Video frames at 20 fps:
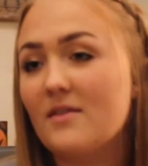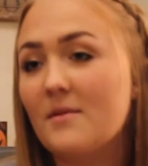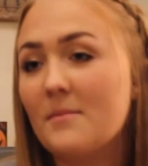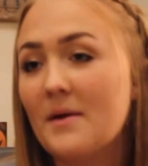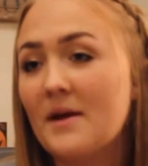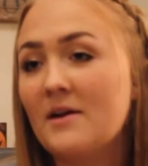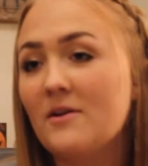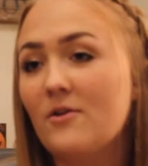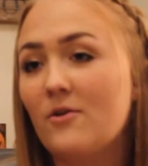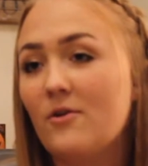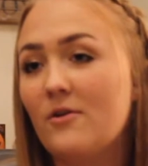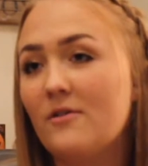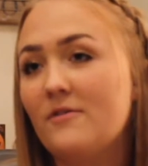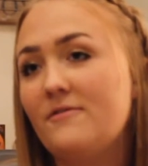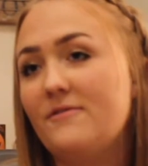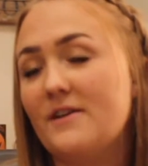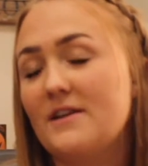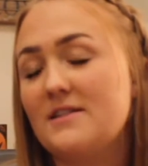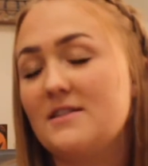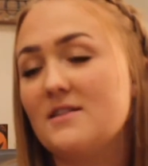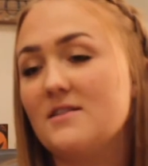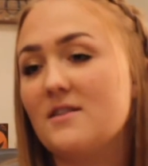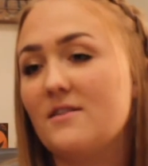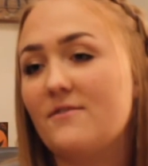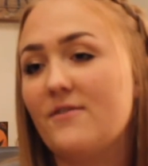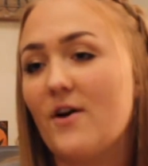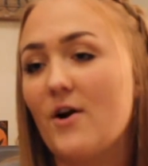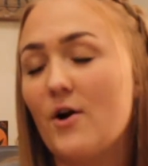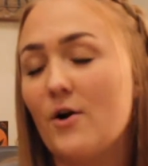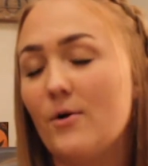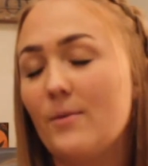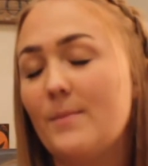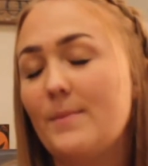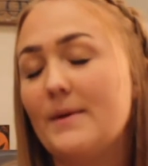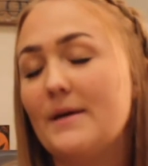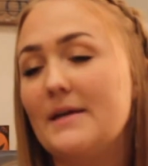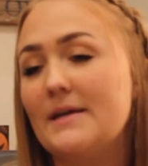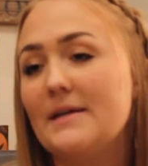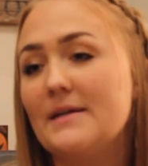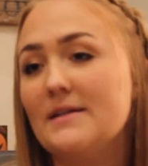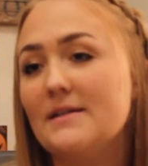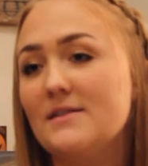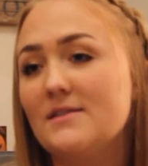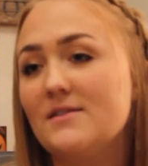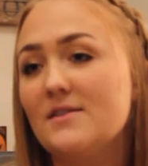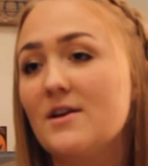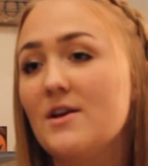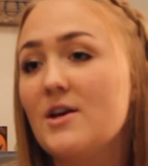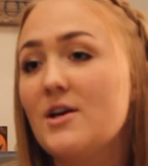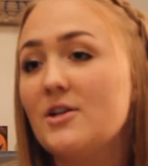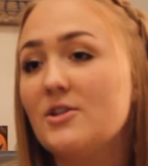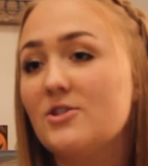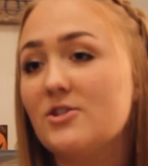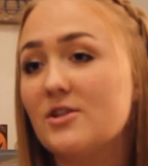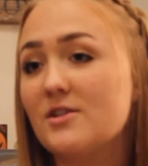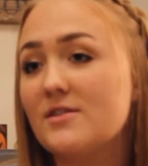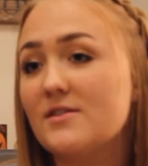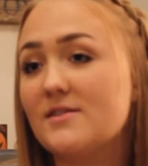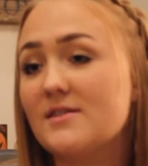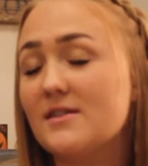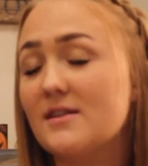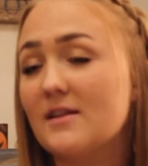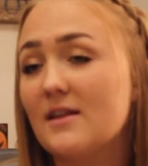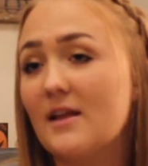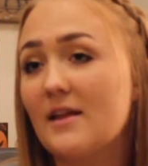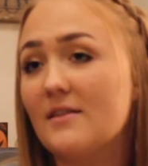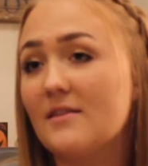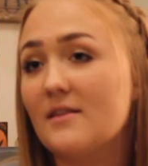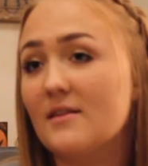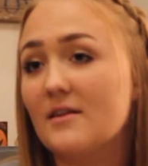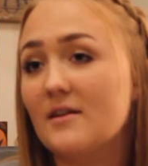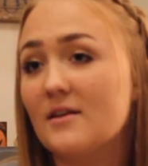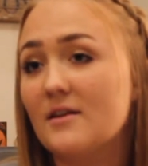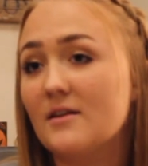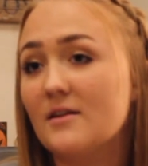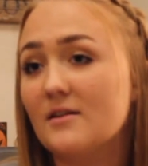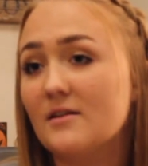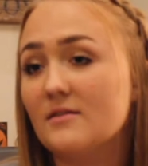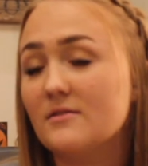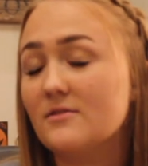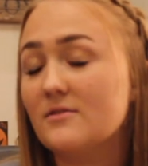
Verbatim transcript: The main goal of Faces of Hope is just to let the